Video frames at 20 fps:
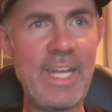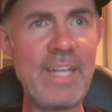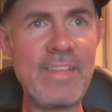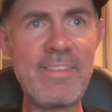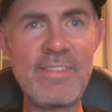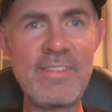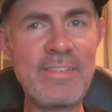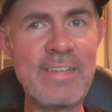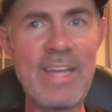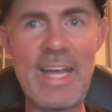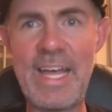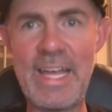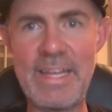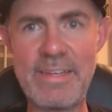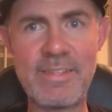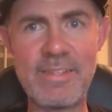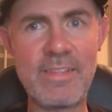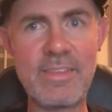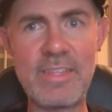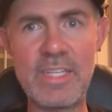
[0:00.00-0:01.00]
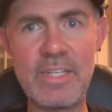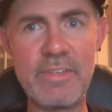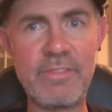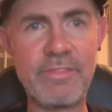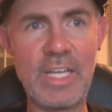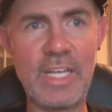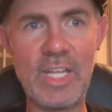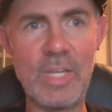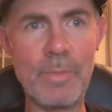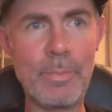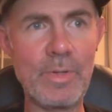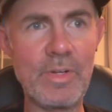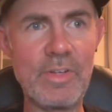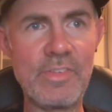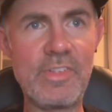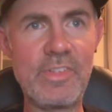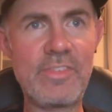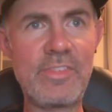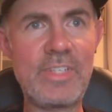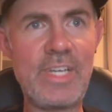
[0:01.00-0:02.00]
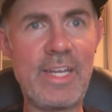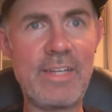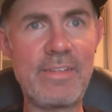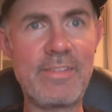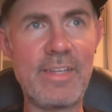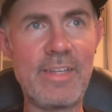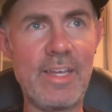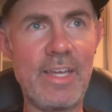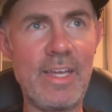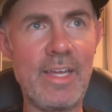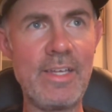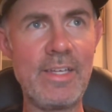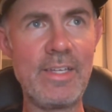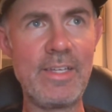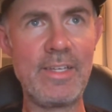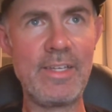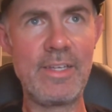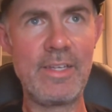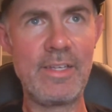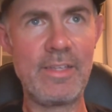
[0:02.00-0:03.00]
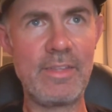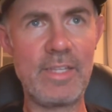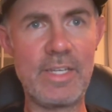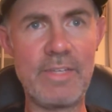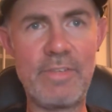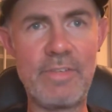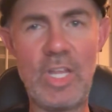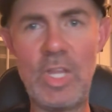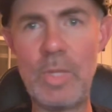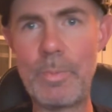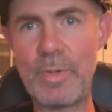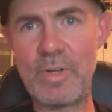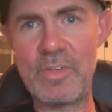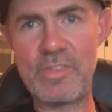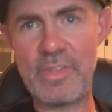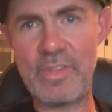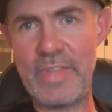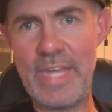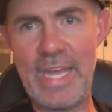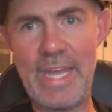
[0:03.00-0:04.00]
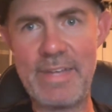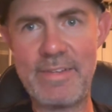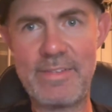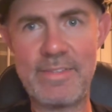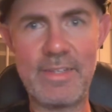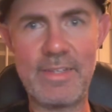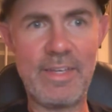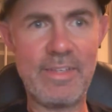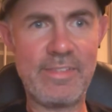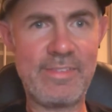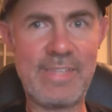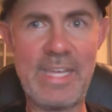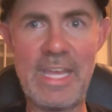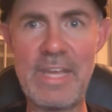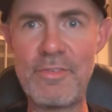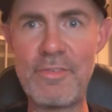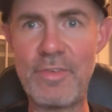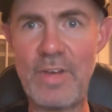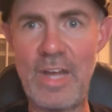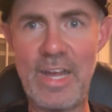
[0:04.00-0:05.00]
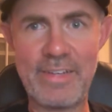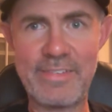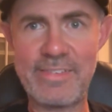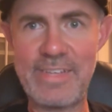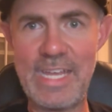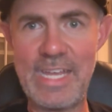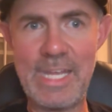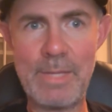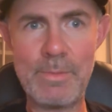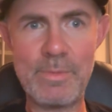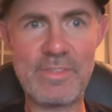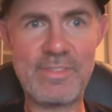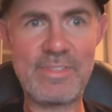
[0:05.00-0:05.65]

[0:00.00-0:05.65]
It's not the developers. It's not the developers of that Sandfox game.